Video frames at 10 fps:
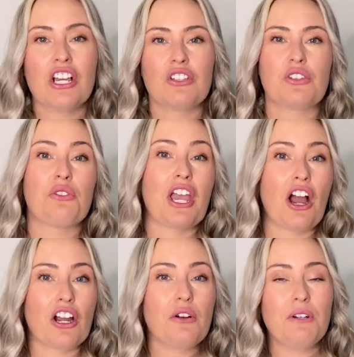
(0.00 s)
So they
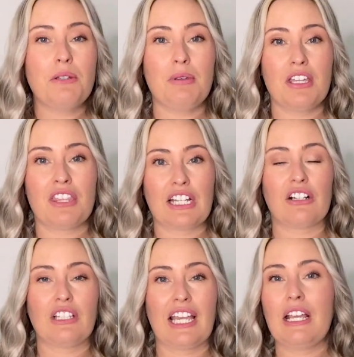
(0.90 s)
are going to be a thicker
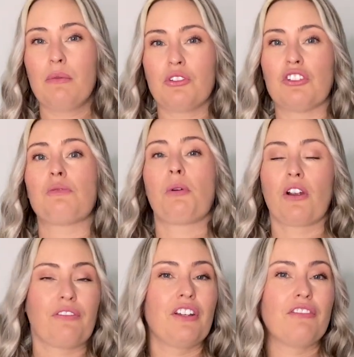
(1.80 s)
legging, which is
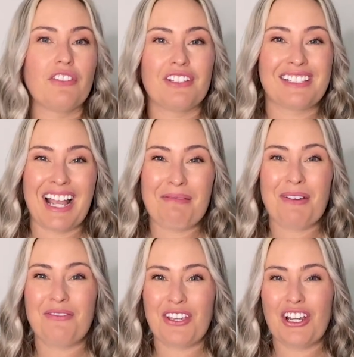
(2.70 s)
perfect for this time
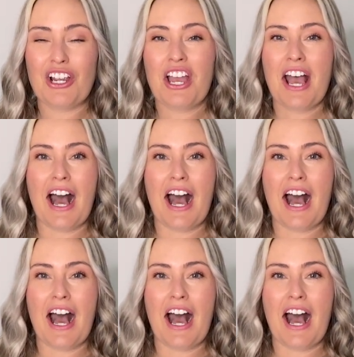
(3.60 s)
of year.